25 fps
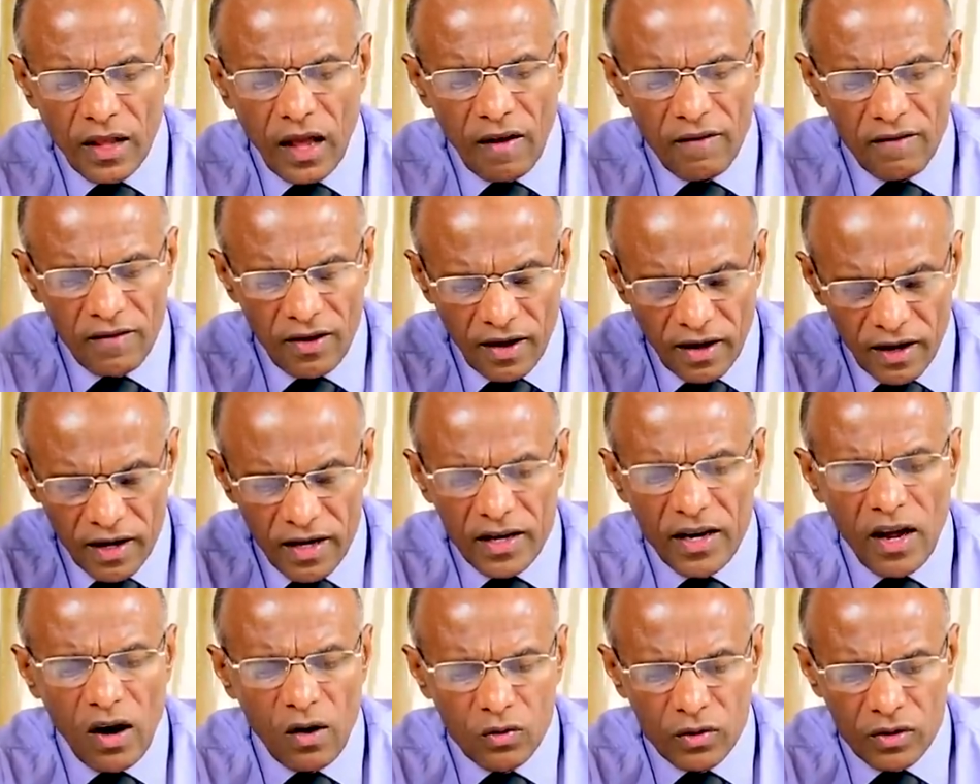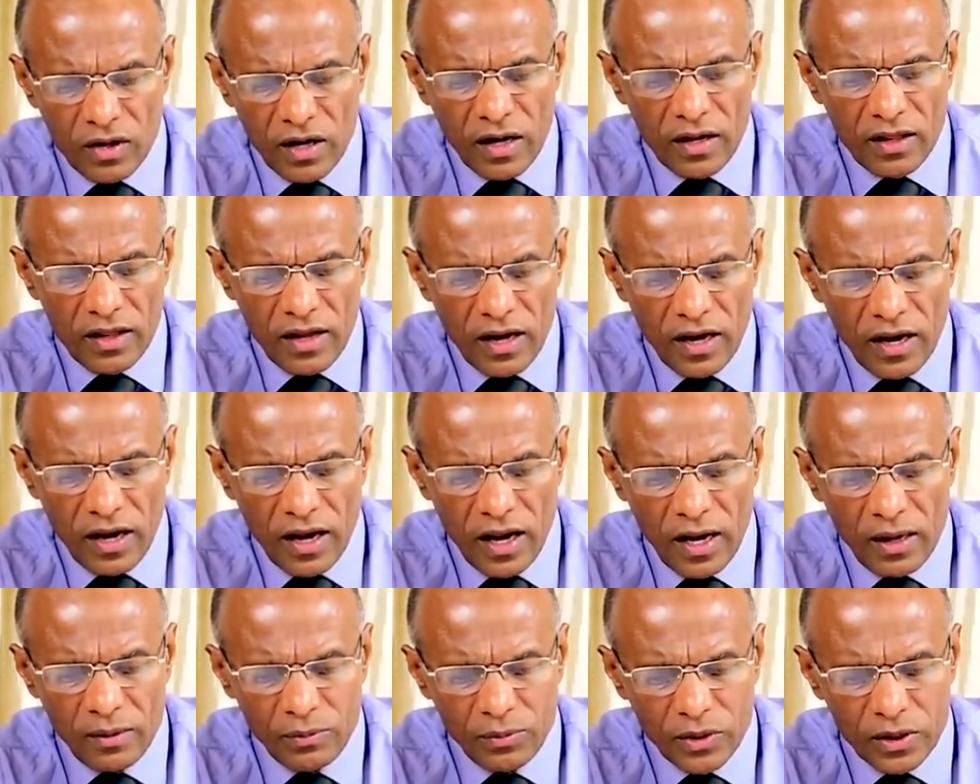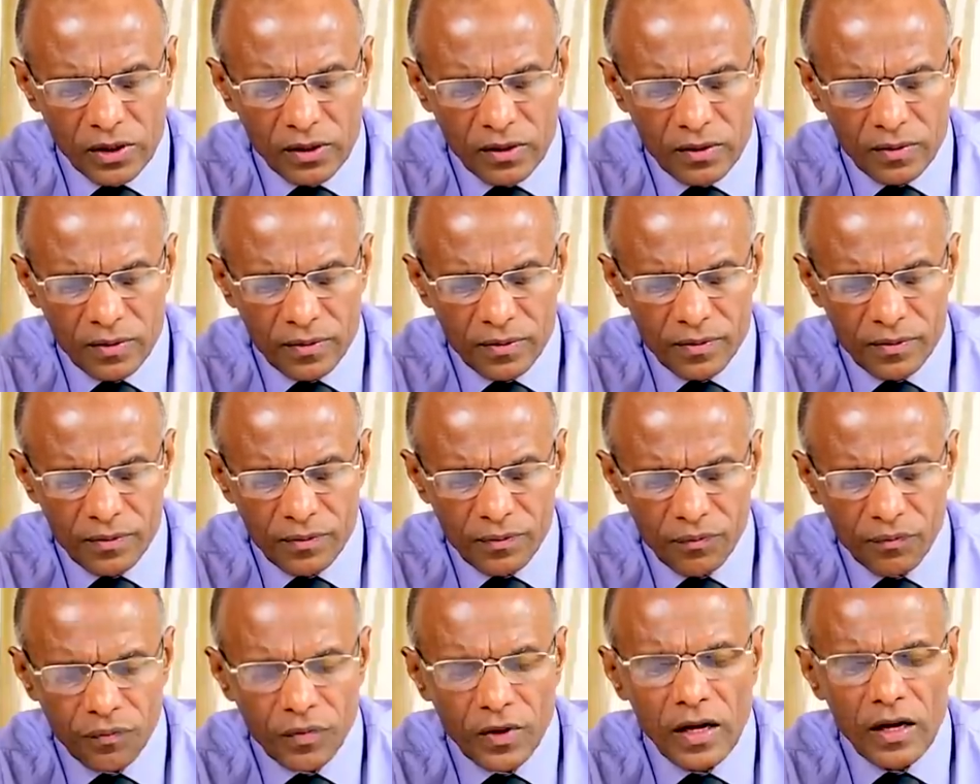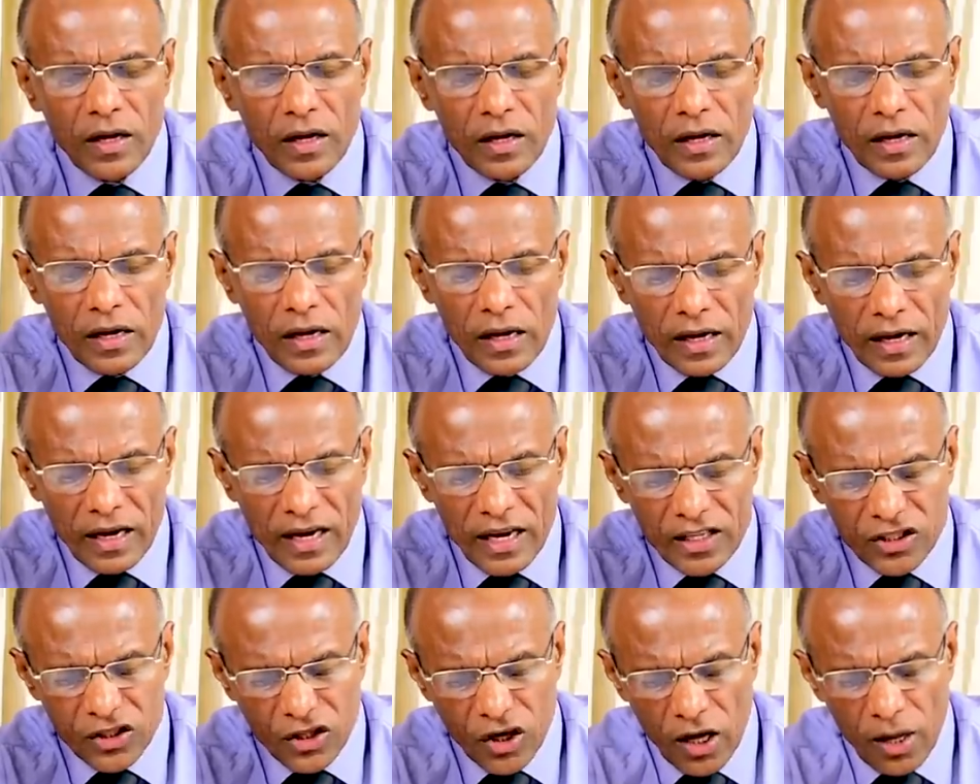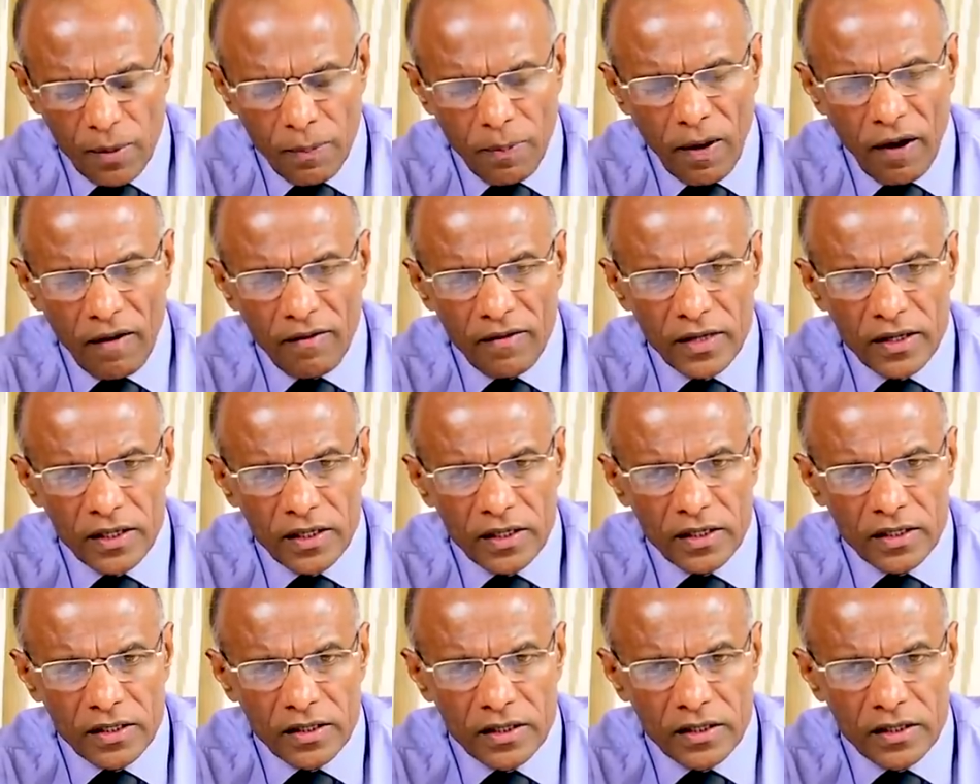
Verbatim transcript: I will read out their names: K. Sri Pavan,